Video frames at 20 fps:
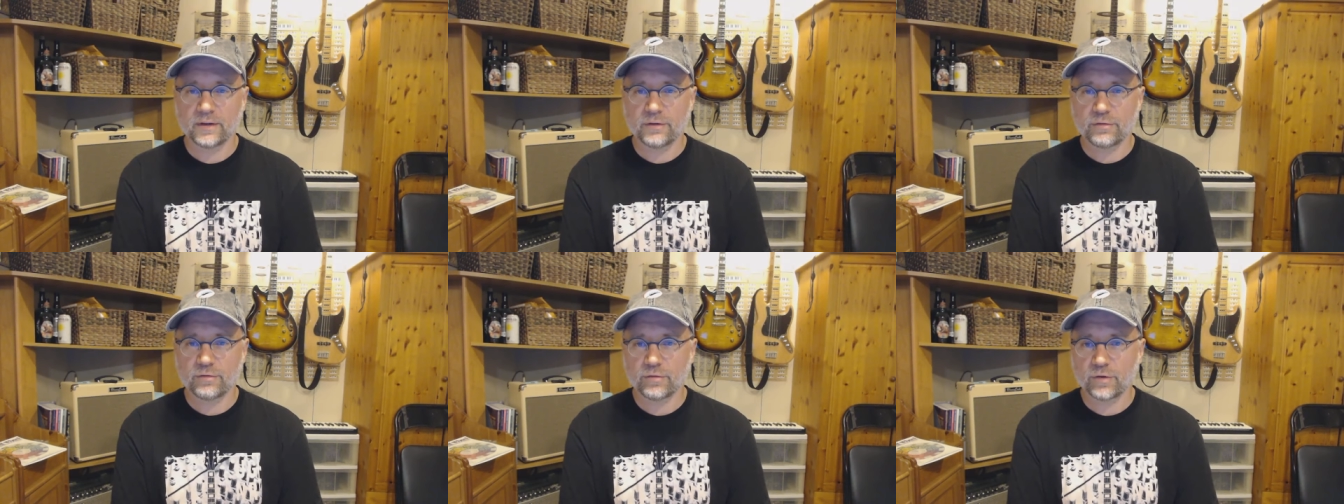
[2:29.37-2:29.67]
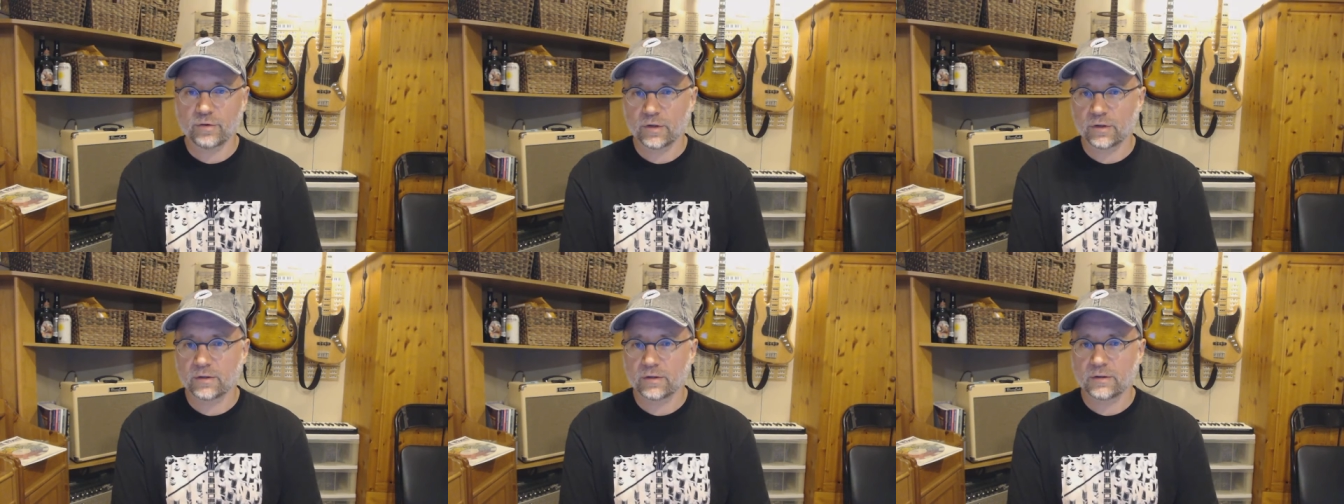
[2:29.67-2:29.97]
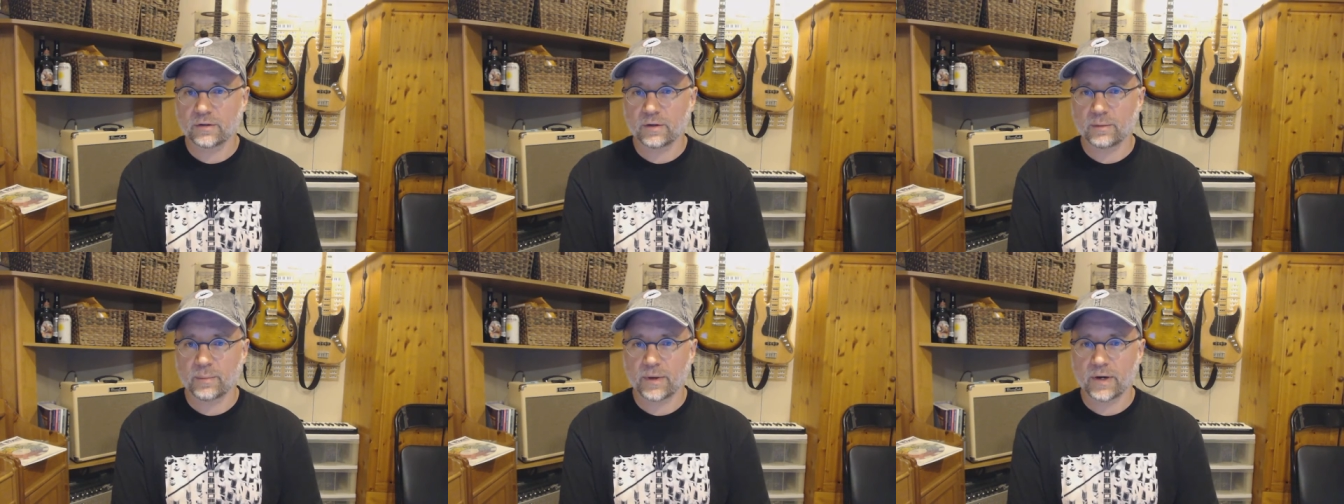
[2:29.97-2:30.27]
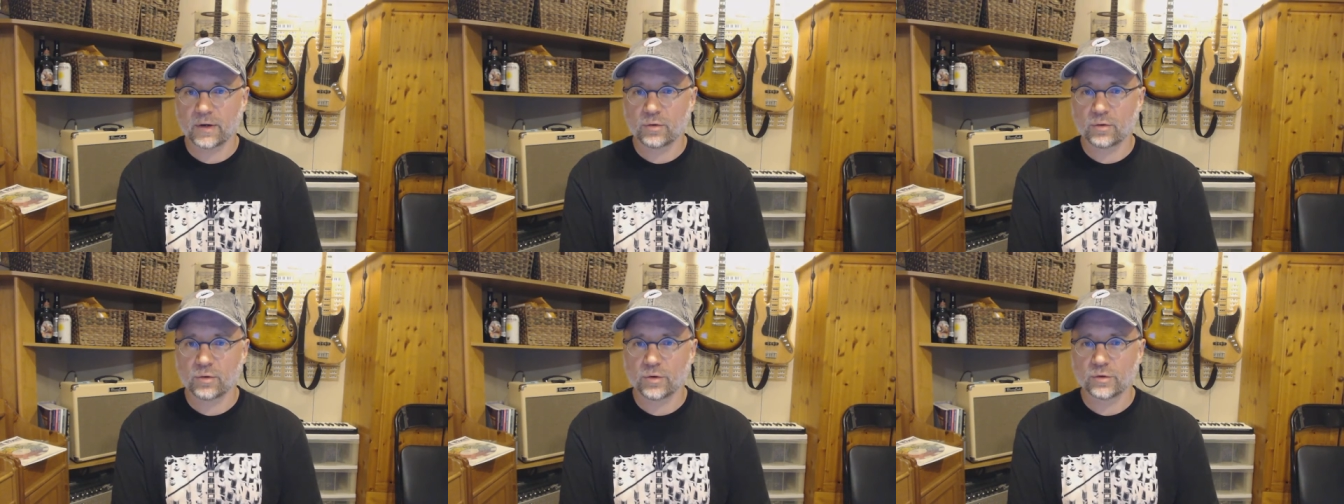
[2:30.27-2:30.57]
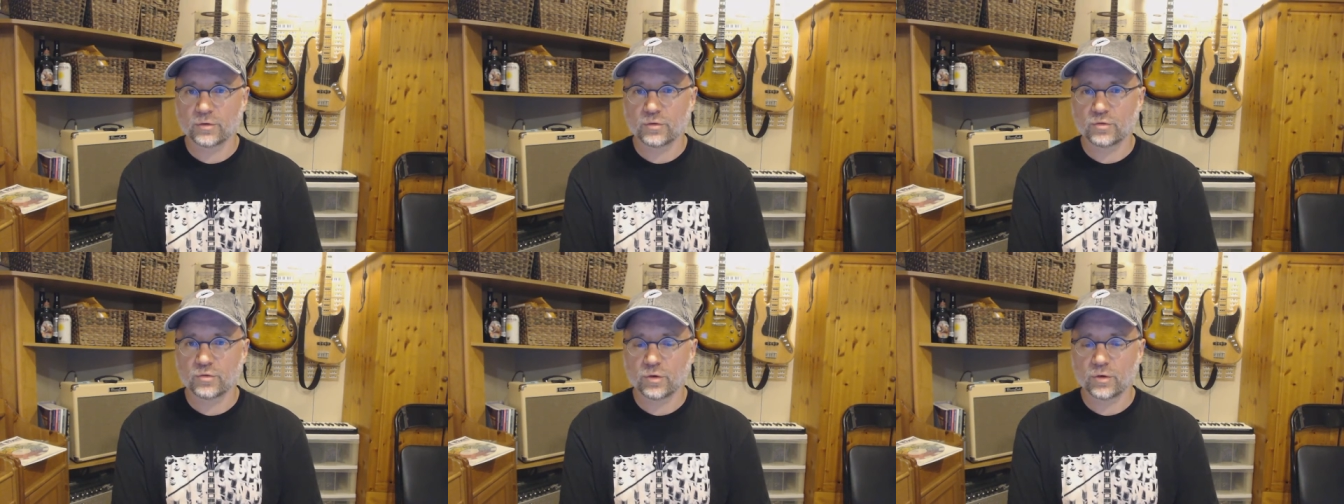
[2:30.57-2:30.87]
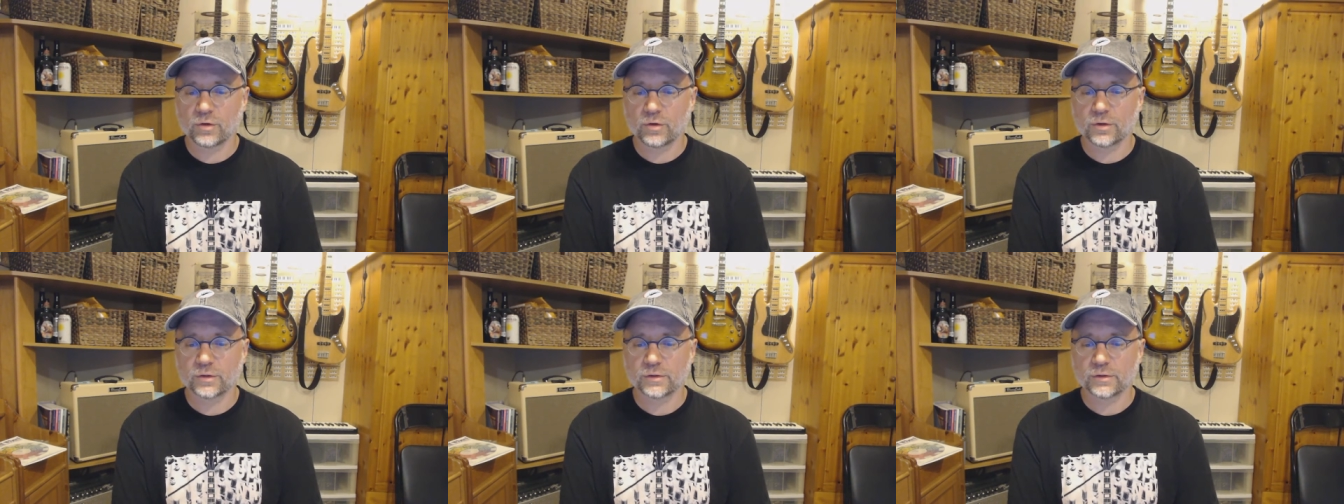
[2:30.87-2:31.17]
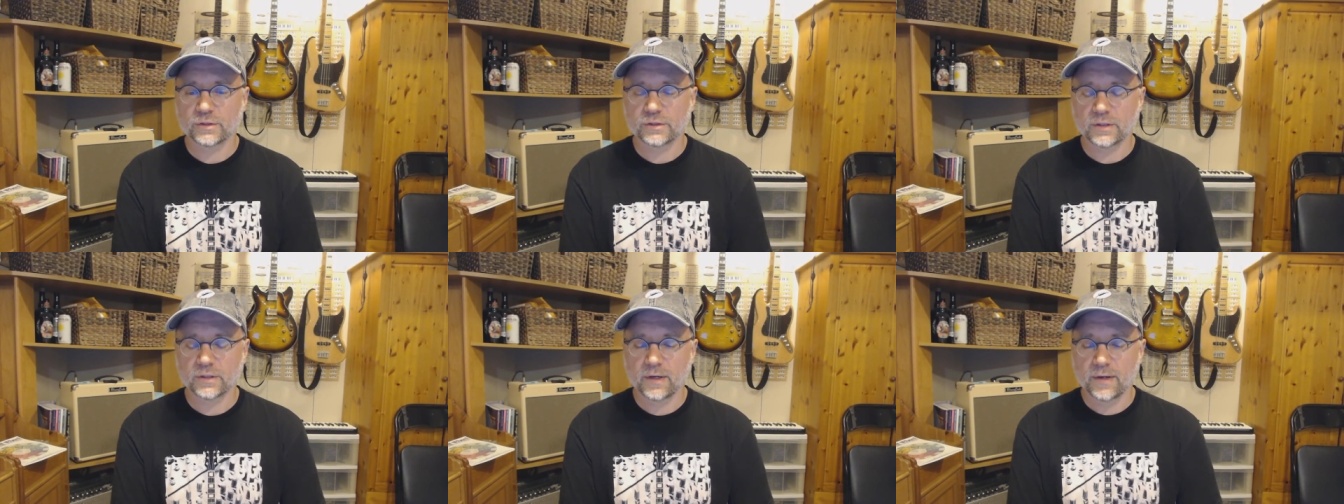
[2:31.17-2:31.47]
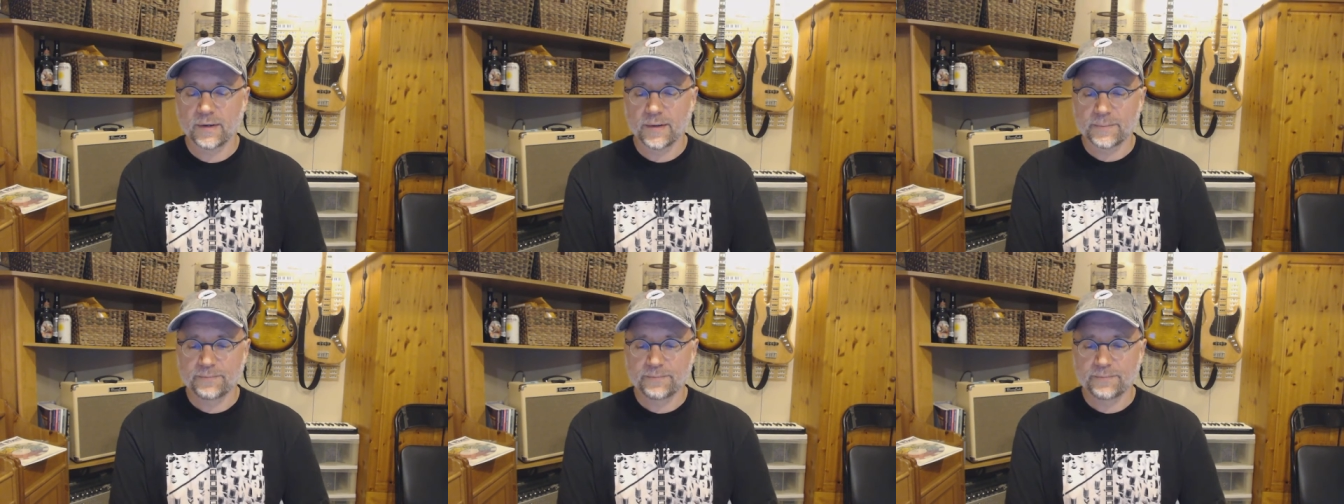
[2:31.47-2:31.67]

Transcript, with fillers: different uh, microcontrollers